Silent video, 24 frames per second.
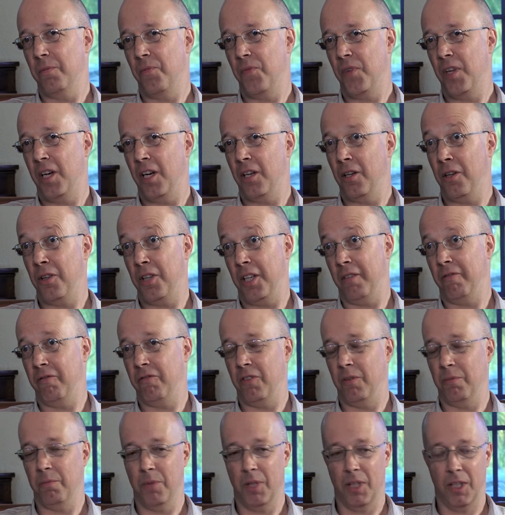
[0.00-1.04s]
another thing
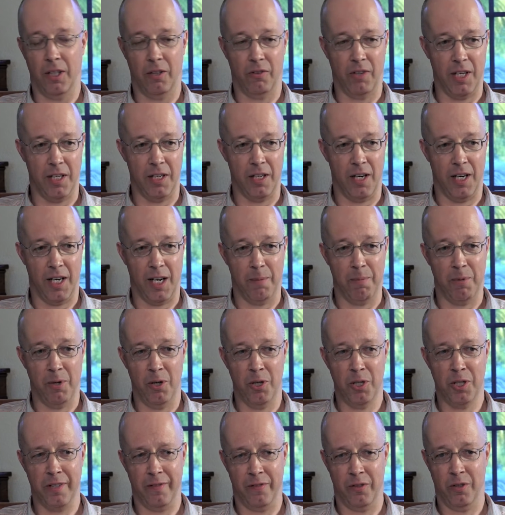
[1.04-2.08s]
from my great guide Ed
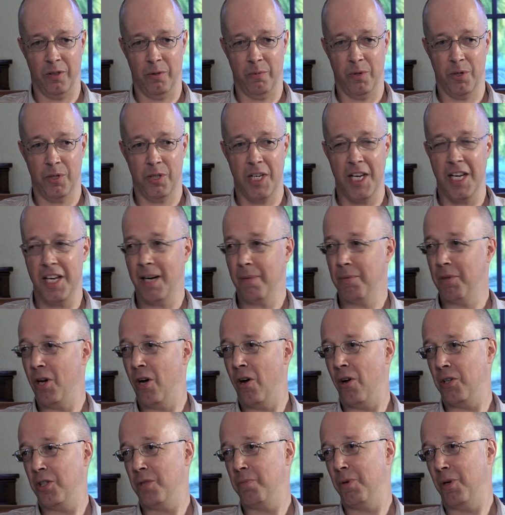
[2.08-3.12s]
Percival was heat up the
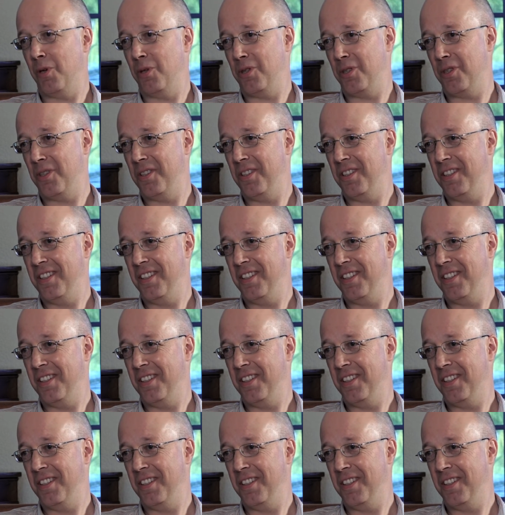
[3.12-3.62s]
hot spots.